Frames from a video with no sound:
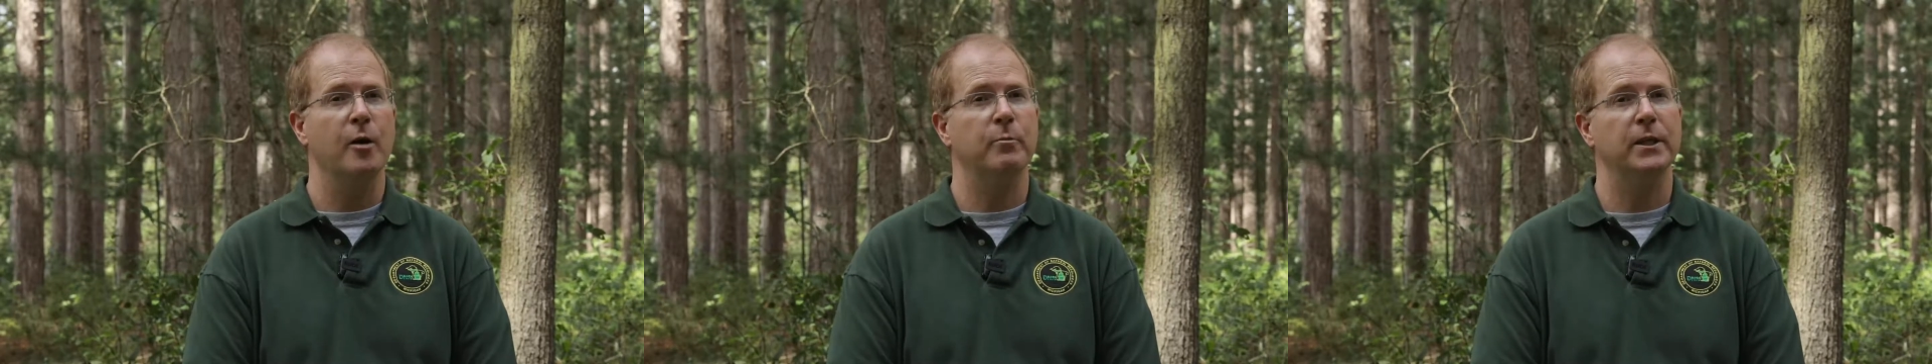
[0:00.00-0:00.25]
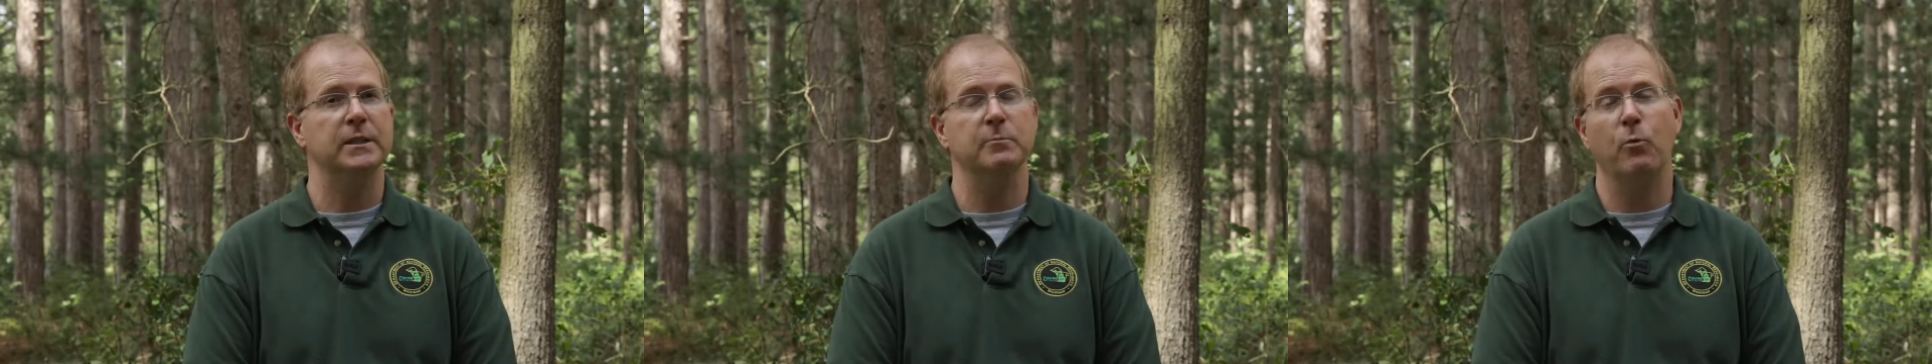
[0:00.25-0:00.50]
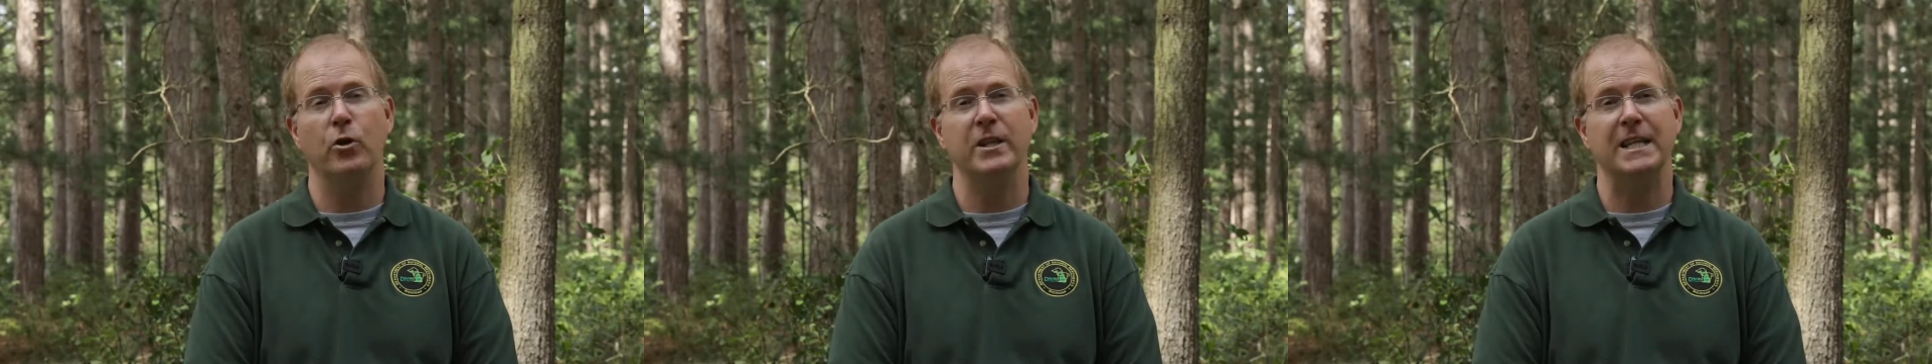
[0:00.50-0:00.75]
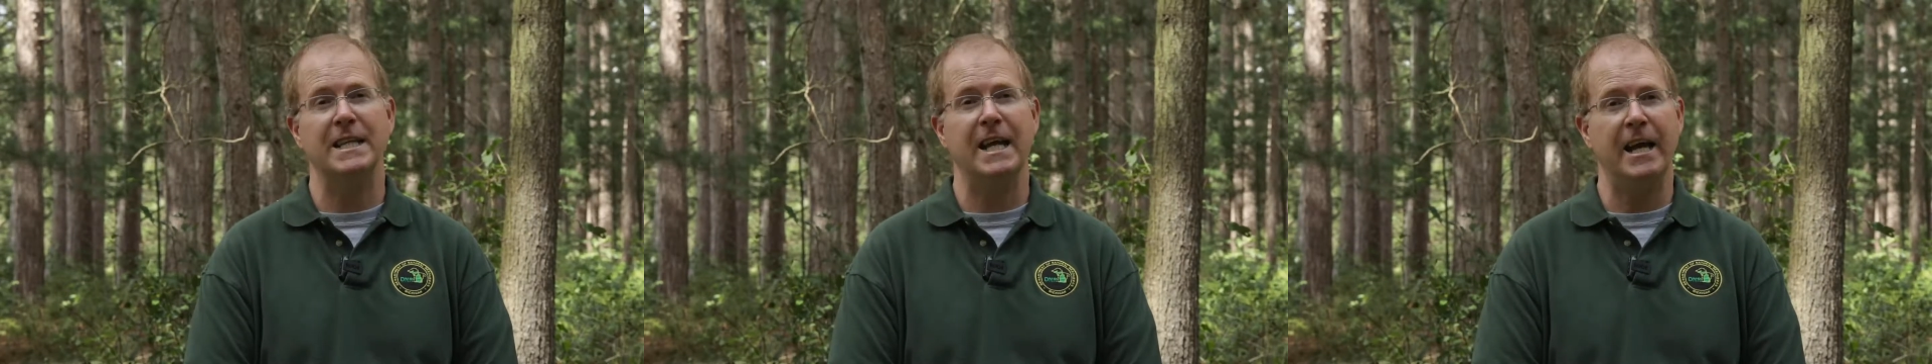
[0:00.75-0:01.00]
but more
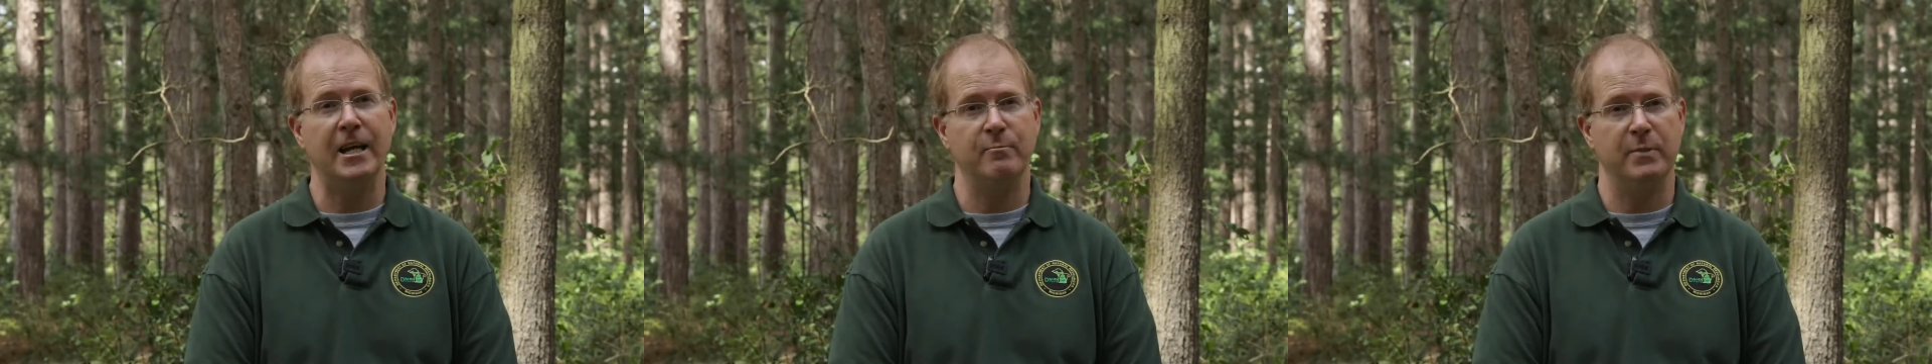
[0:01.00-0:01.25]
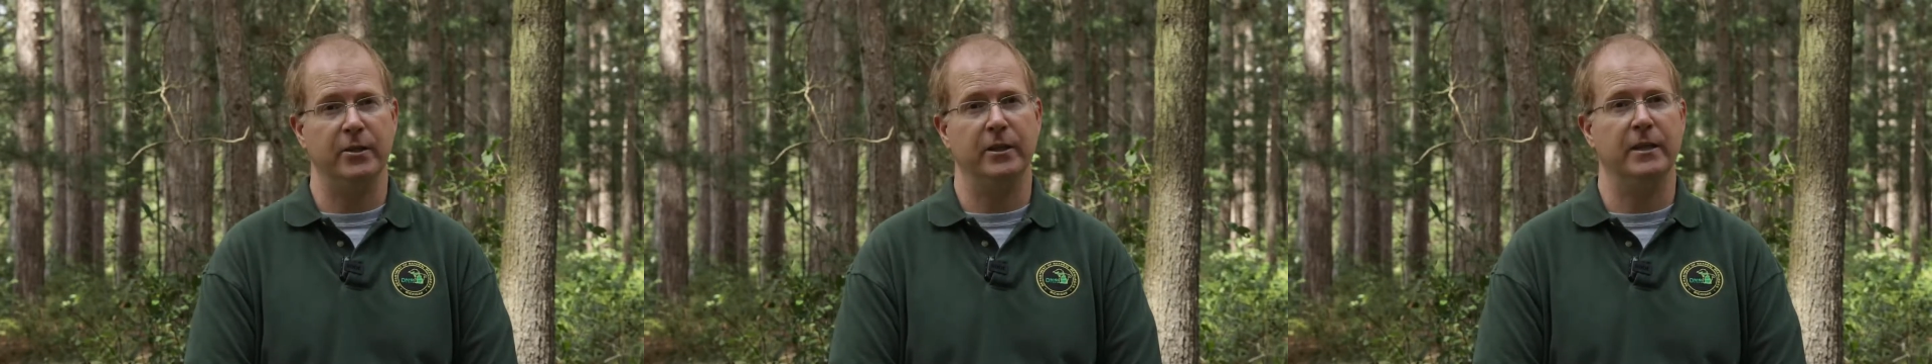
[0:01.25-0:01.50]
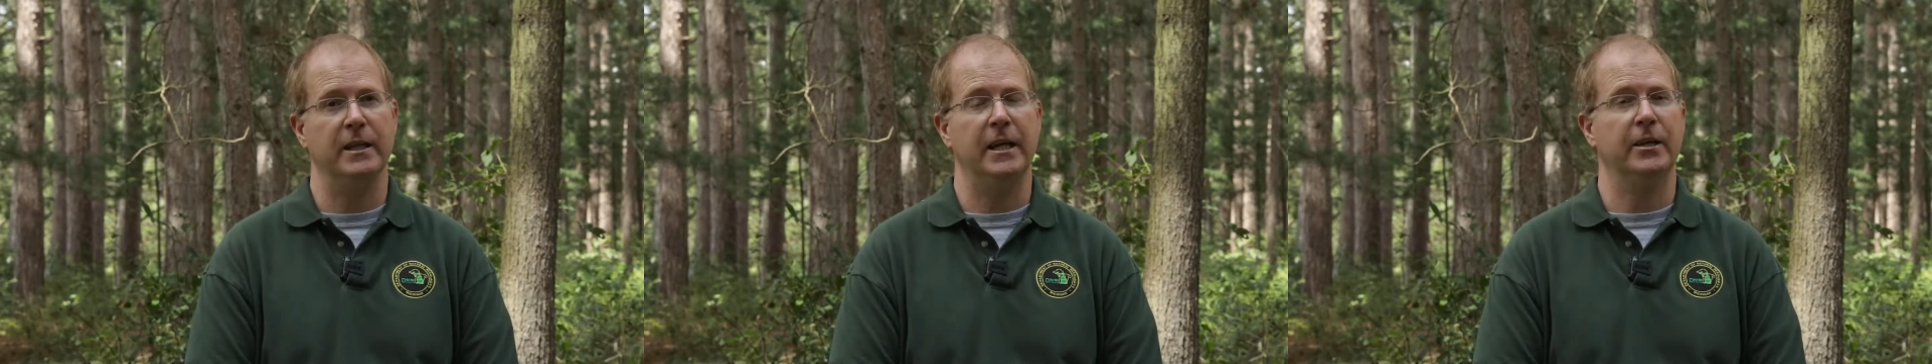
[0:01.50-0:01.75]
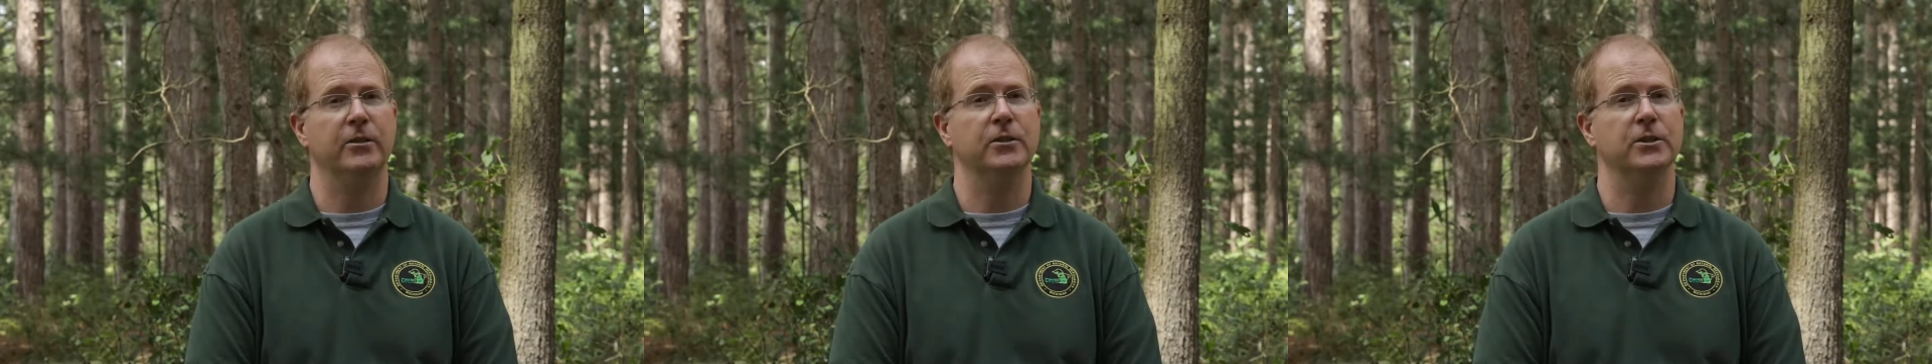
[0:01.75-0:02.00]
than 9 million
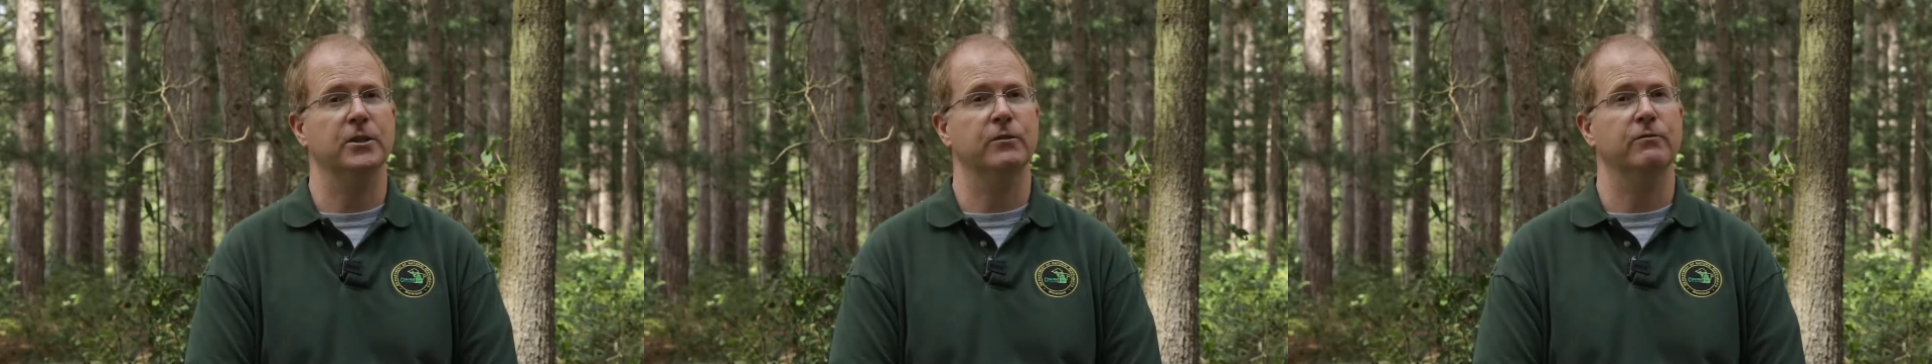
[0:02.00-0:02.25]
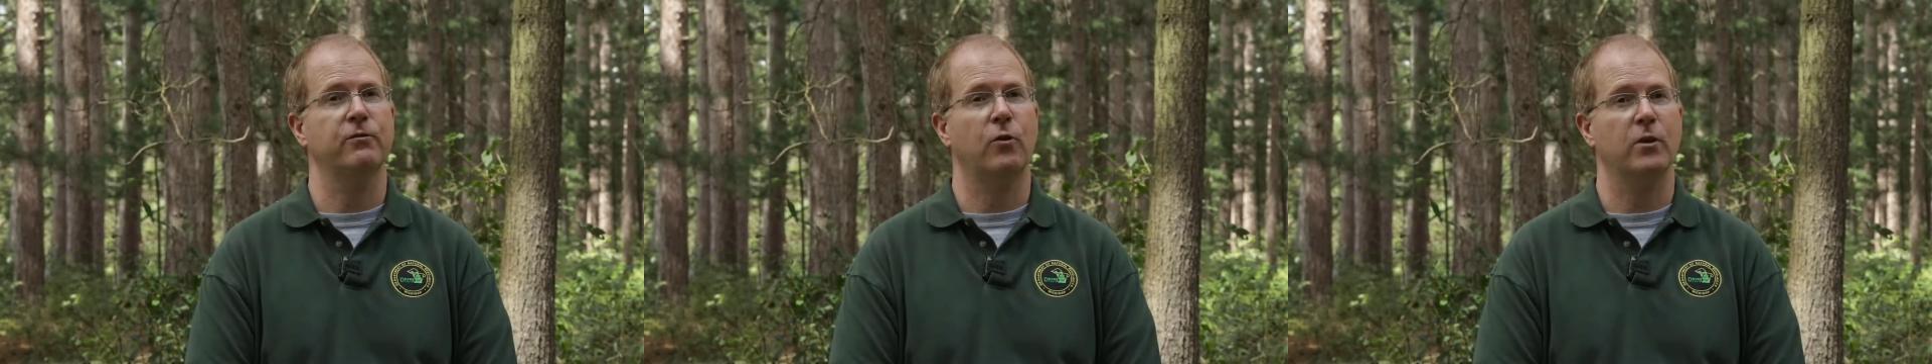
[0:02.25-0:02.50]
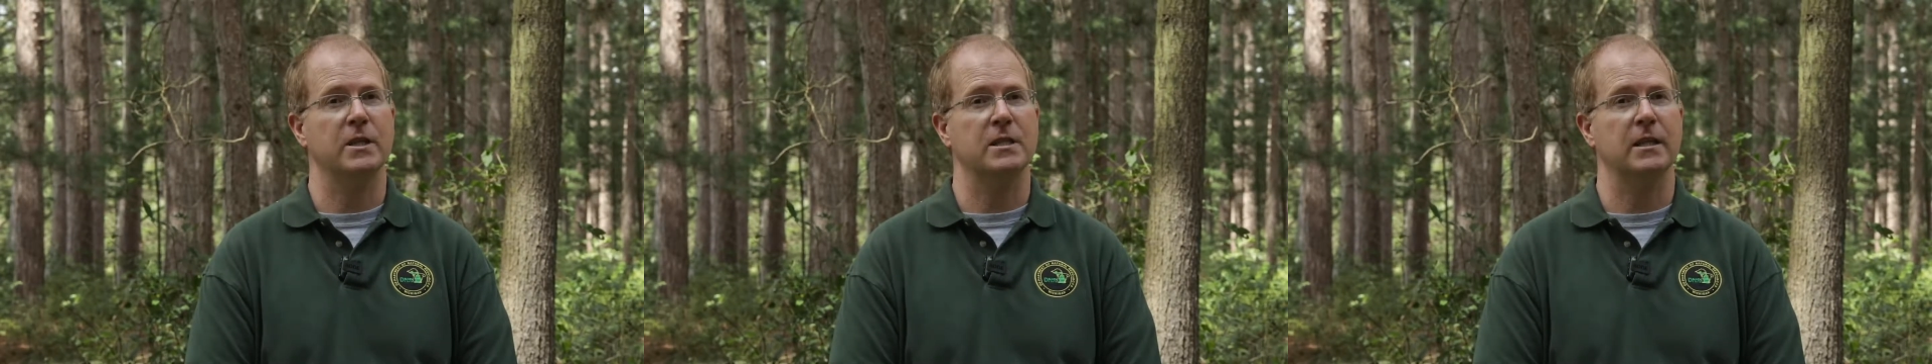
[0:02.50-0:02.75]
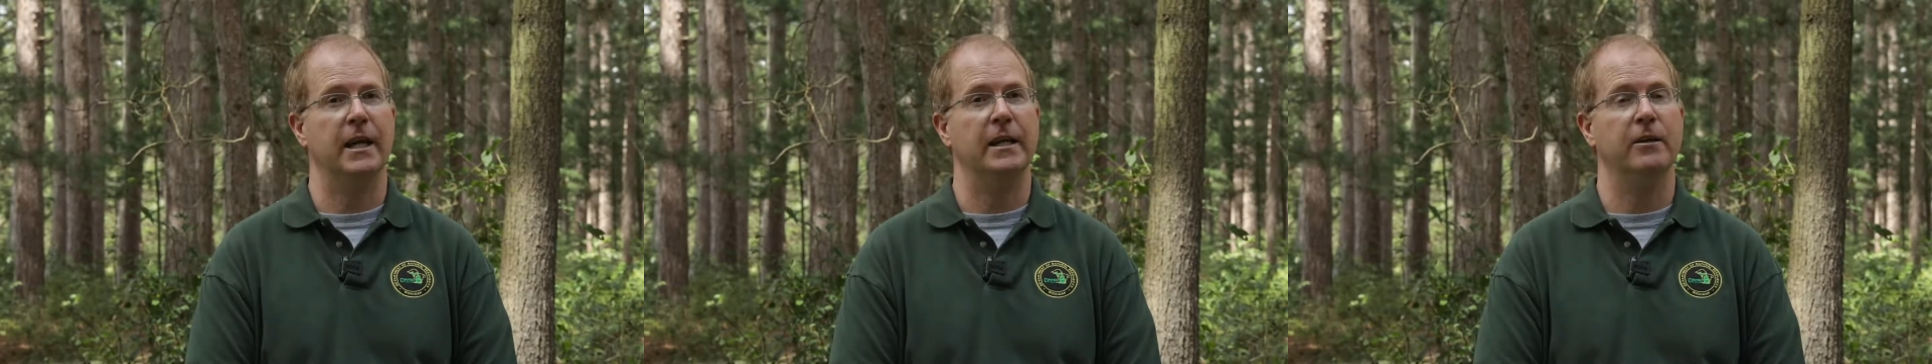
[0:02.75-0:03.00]
acres of
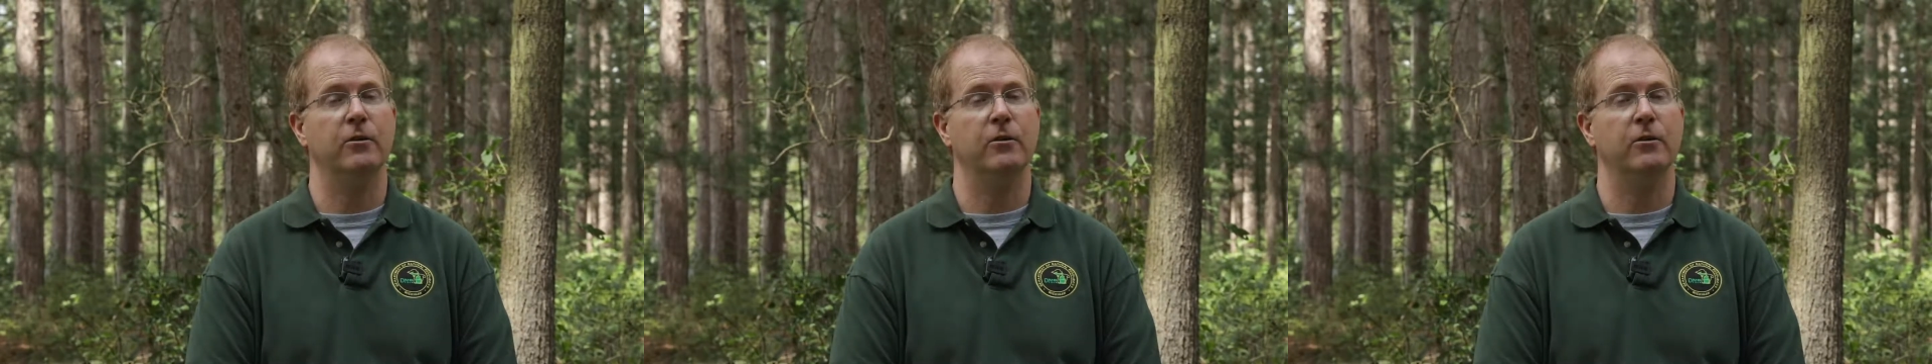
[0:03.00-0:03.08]
forest land